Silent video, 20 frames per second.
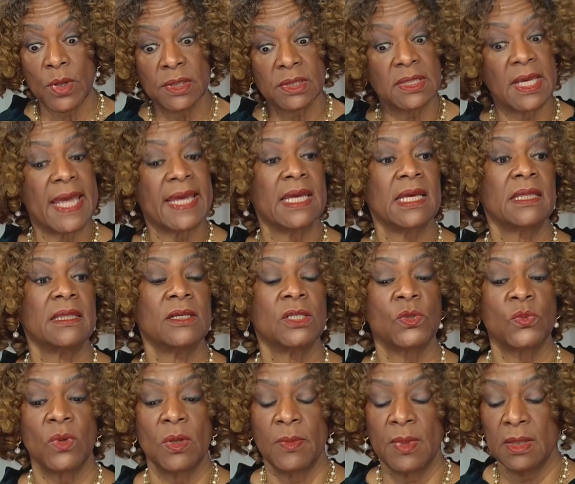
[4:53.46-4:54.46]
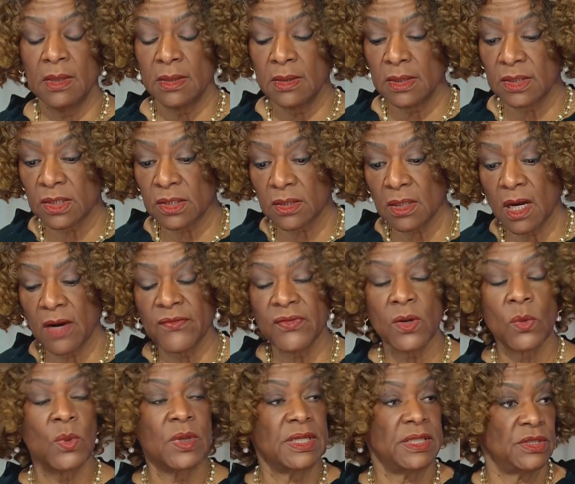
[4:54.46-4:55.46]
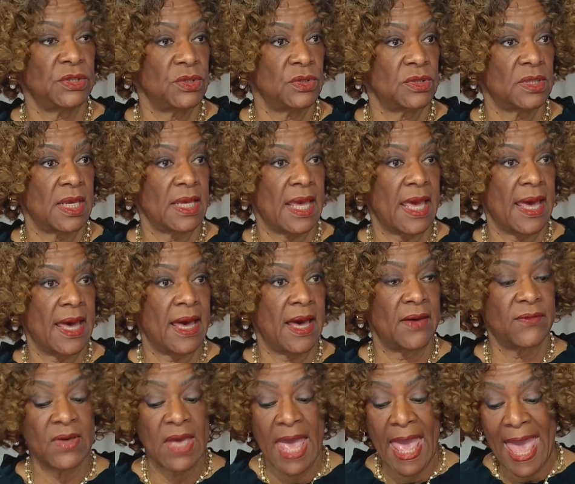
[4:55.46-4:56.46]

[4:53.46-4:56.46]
taking these women, discovering what issues they have,